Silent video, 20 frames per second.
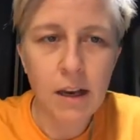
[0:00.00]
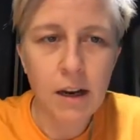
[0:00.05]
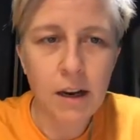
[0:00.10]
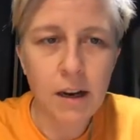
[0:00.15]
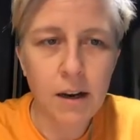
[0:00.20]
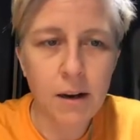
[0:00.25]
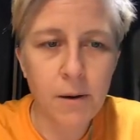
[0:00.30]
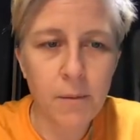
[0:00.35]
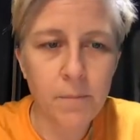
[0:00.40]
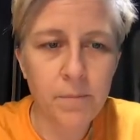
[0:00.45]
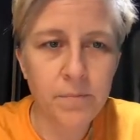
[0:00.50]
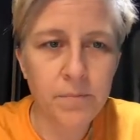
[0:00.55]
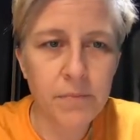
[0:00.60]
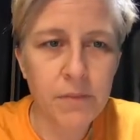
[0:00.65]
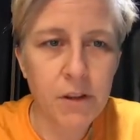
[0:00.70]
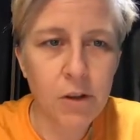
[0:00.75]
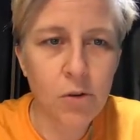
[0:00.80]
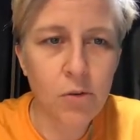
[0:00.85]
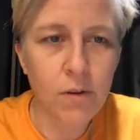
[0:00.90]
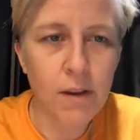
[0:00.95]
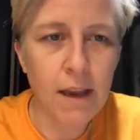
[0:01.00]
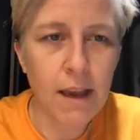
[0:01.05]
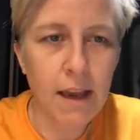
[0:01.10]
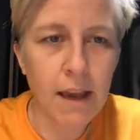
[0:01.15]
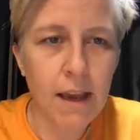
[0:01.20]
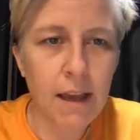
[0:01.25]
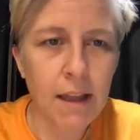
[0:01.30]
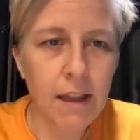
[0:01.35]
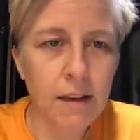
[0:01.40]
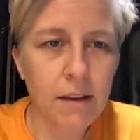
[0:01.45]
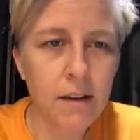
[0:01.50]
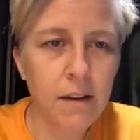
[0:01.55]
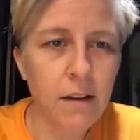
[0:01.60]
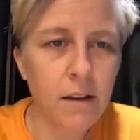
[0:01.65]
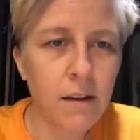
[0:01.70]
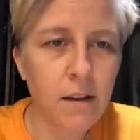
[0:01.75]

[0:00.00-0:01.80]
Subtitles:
you can